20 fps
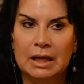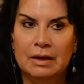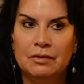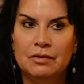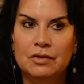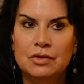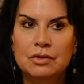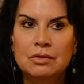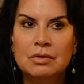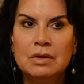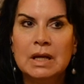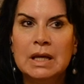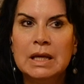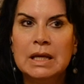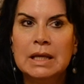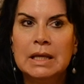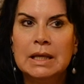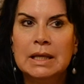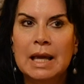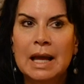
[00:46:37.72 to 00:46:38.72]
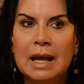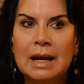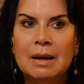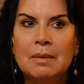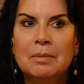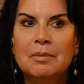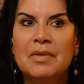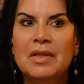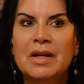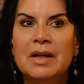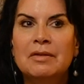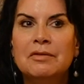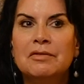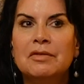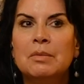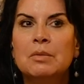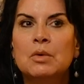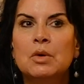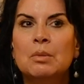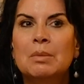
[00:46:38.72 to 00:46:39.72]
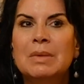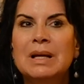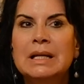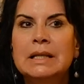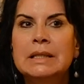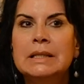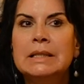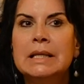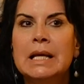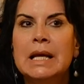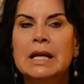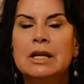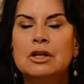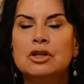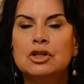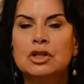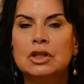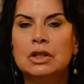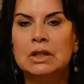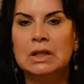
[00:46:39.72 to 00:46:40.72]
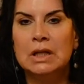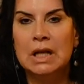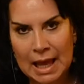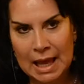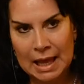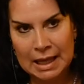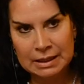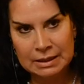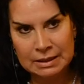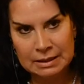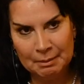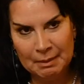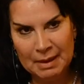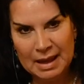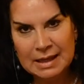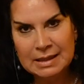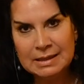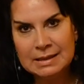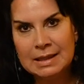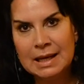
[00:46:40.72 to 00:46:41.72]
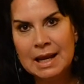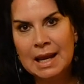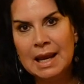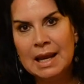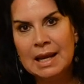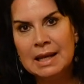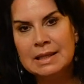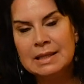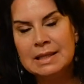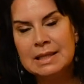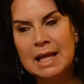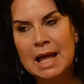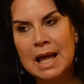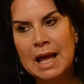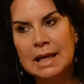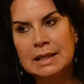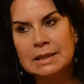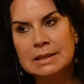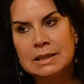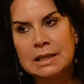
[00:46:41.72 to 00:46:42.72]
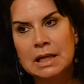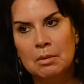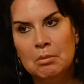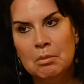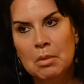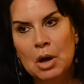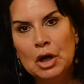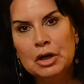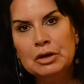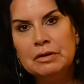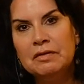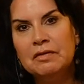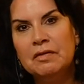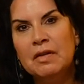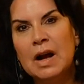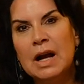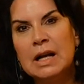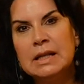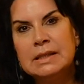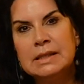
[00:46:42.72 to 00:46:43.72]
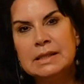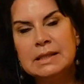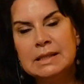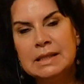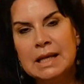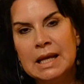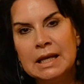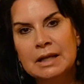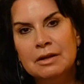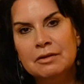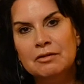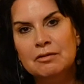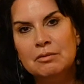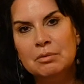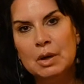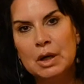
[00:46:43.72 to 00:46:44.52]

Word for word: If you can get up then from your meditation and maintain that modified state of